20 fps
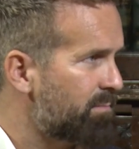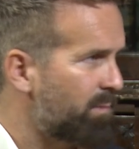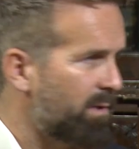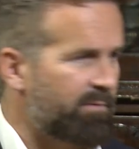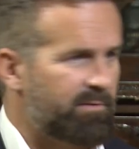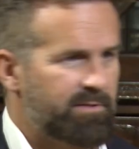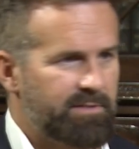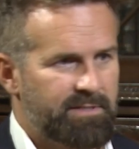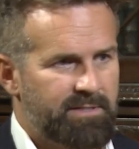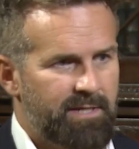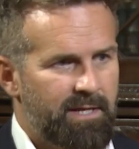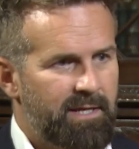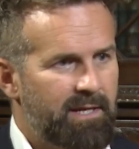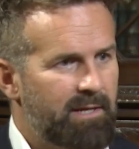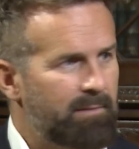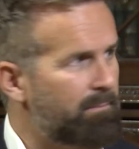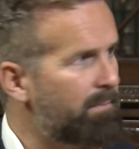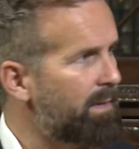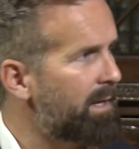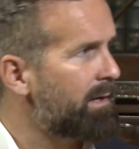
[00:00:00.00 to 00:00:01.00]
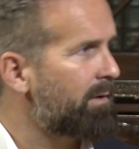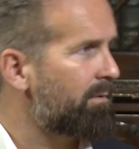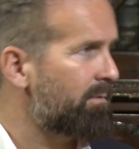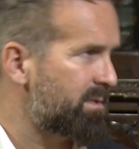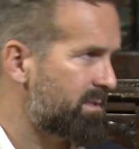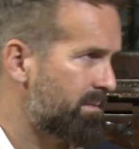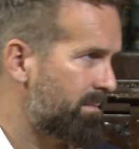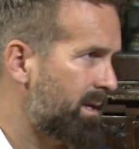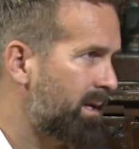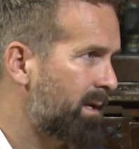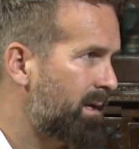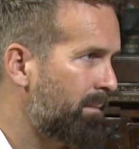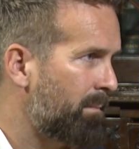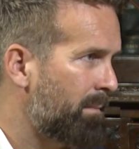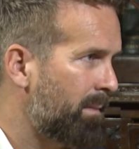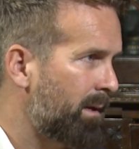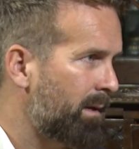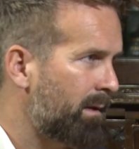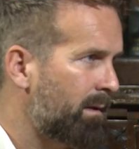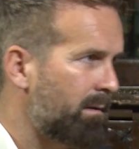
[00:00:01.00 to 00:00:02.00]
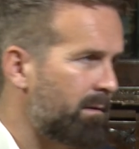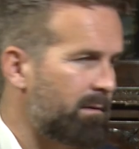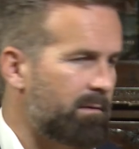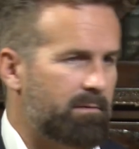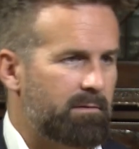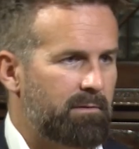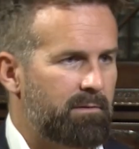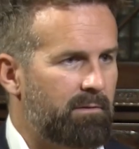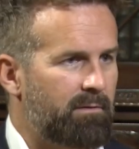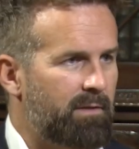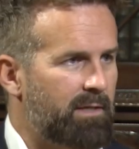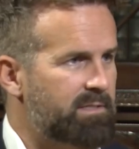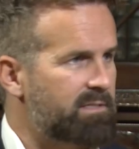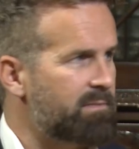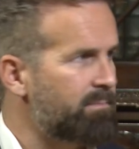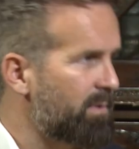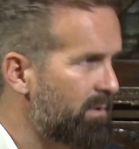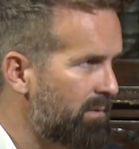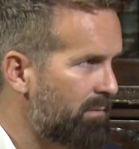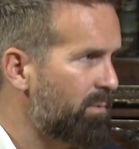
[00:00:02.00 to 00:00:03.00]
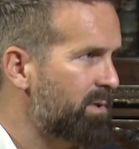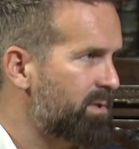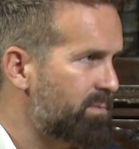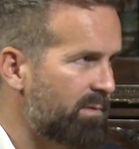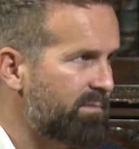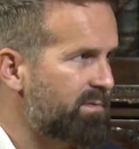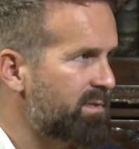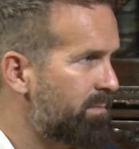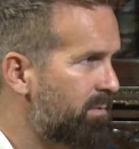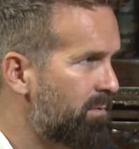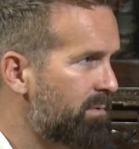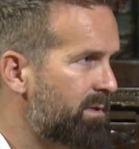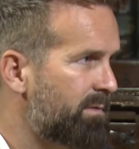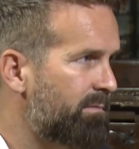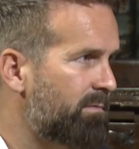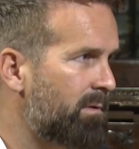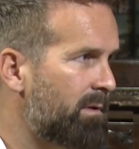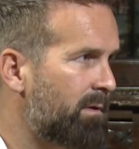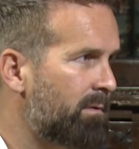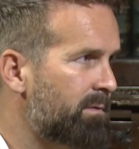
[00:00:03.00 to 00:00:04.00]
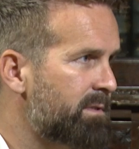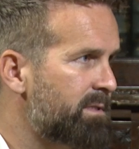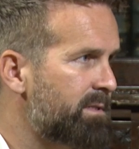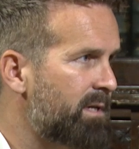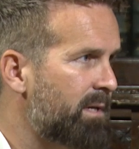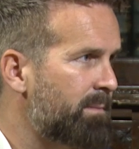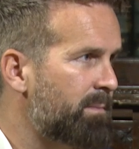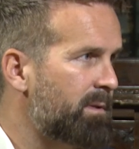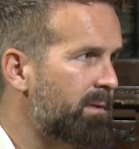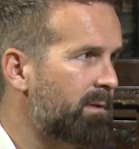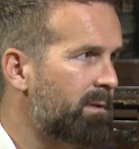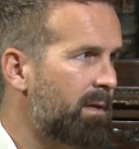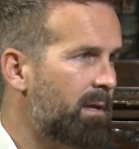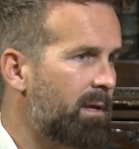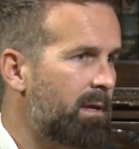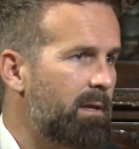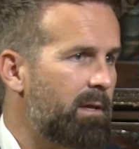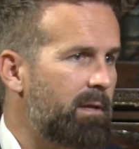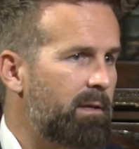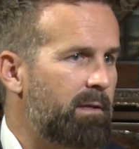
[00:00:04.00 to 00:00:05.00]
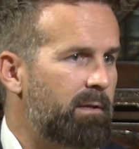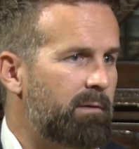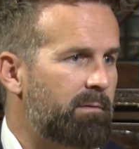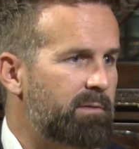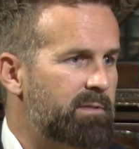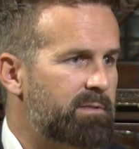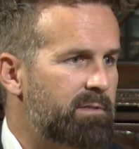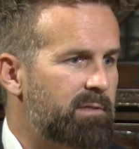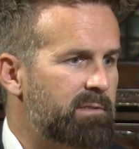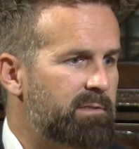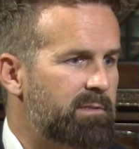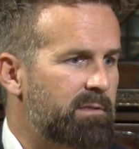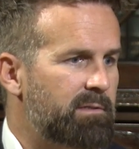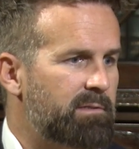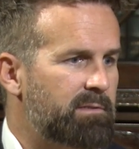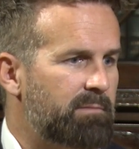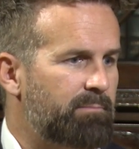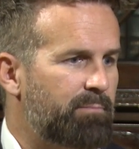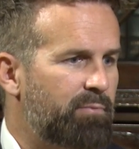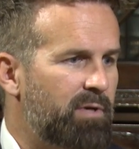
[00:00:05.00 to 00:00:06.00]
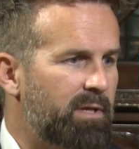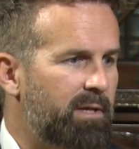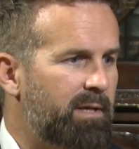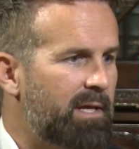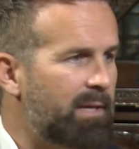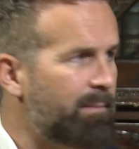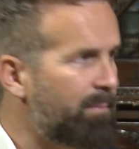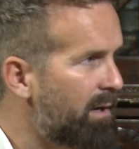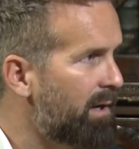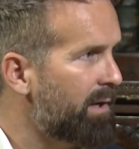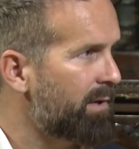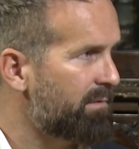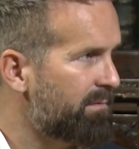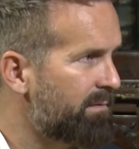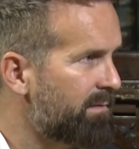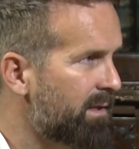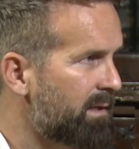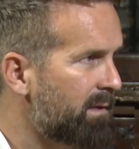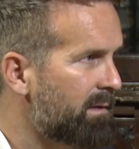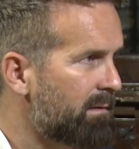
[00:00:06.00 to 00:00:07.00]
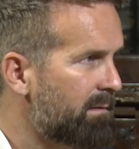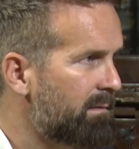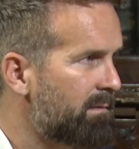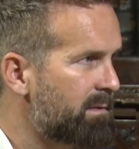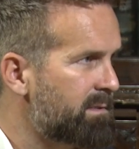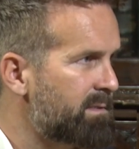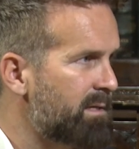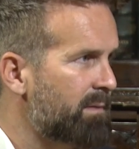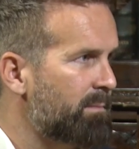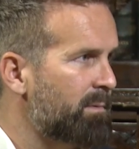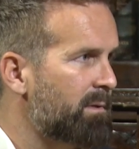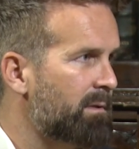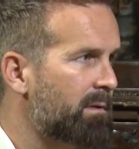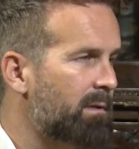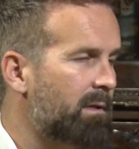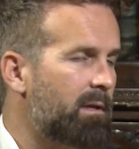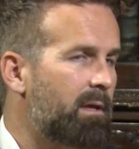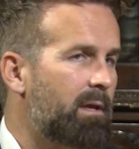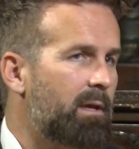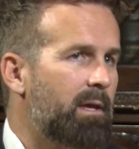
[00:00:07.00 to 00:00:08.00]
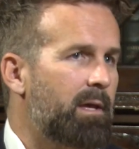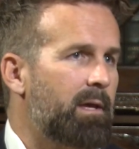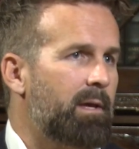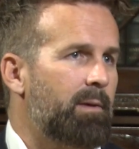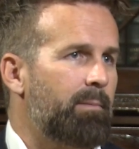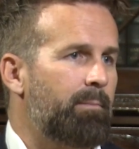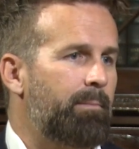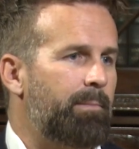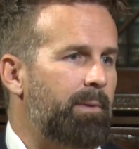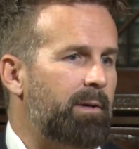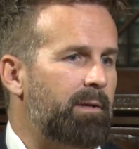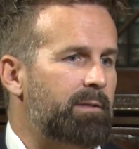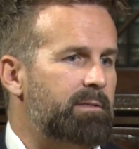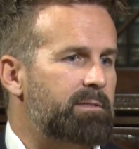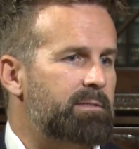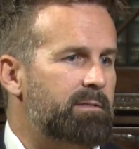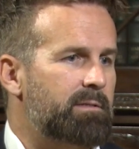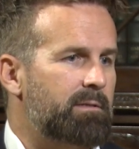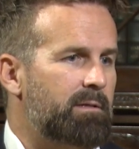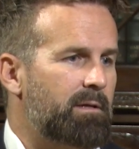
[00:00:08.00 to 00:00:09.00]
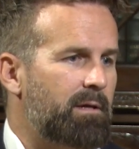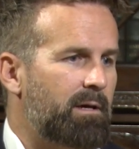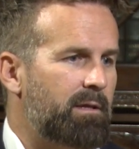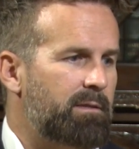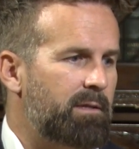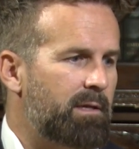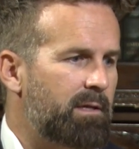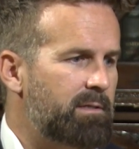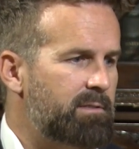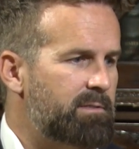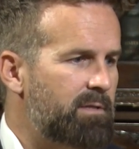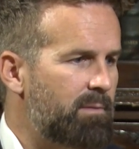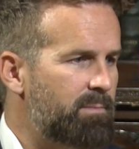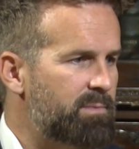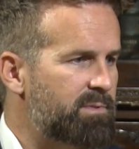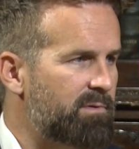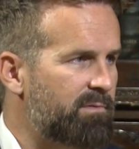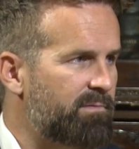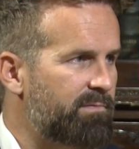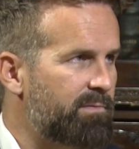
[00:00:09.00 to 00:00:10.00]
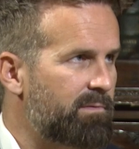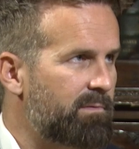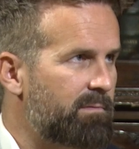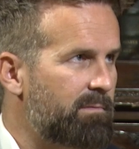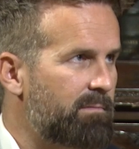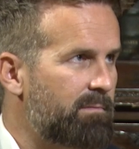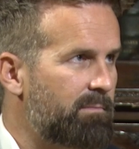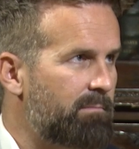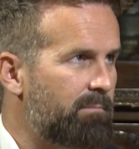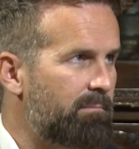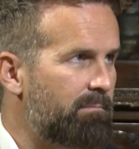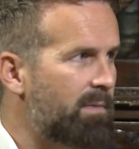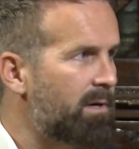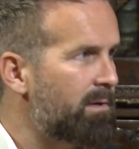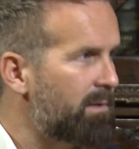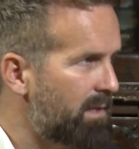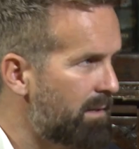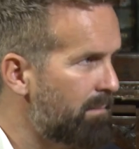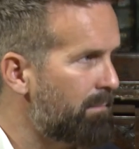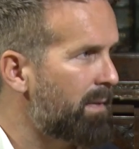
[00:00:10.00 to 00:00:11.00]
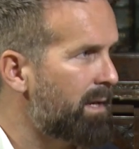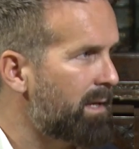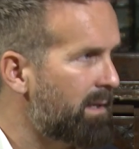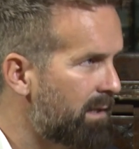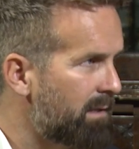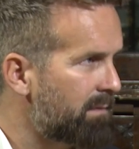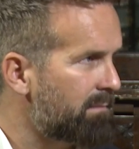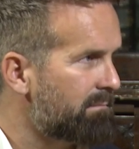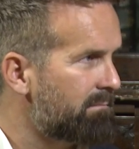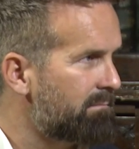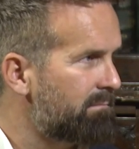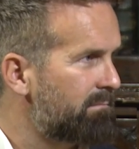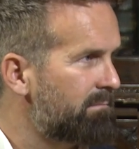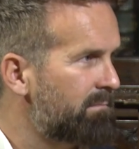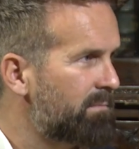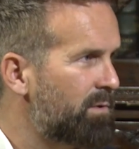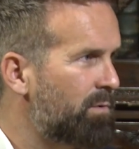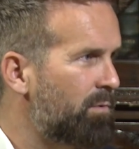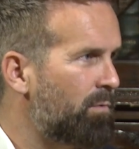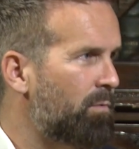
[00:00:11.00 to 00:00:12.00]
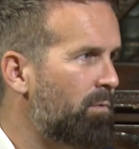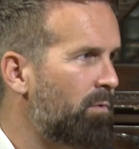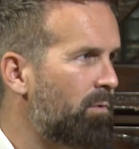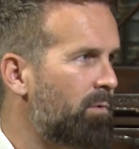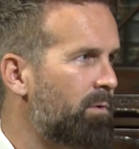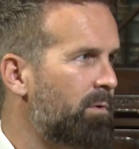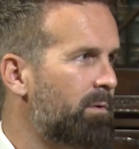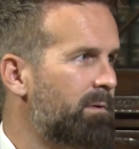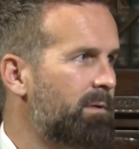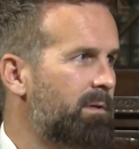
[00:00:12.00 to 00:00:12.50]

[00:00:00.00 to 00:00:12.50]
whether as a take-in bank or as a make-in bank, and that's a model which we've supported for a long time, and is a pretty key part of the segment. But I think in terms of market making, or